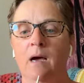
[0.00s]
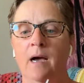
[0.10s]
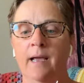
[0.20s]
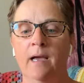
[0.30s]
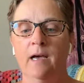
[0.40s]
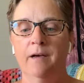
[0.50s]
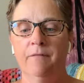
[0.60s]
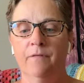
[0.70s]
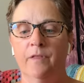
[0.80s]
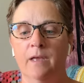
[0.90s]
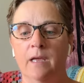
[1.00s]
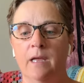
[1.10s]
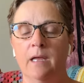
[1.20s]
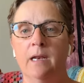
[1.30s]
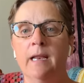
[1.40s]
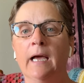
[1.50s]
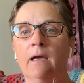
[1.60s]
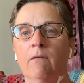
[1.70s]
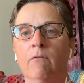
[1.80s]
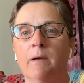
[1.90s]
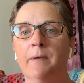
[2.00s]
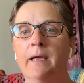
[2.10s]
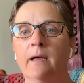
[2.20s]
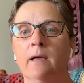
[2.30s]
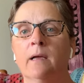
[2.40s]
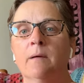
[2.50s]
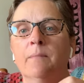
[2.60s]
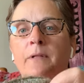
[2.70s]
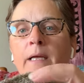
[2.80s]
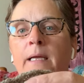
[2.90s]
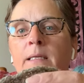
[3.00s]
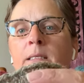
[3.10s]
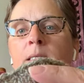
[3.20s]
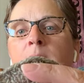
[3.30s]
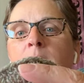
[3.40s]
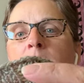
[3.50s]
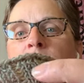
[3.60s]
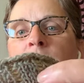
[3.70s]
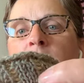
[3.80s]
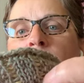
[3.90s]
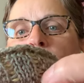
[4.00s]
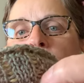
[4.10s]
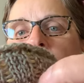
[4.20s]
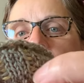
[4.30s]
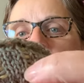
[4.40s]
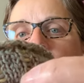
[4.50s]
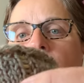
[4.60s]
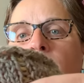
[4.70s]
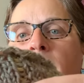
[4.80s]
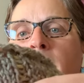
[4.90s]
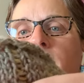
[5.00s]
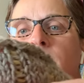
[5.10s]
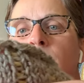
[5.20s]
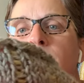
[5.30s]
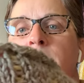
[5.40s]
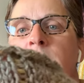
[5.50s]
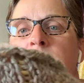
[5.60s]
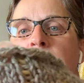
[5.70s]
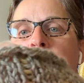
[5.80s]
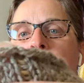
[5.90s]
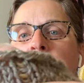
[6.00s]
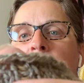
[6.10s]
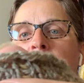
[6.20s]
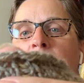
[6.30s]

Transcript: I have the neck ribbing complete. Finished this yesterday, so you can see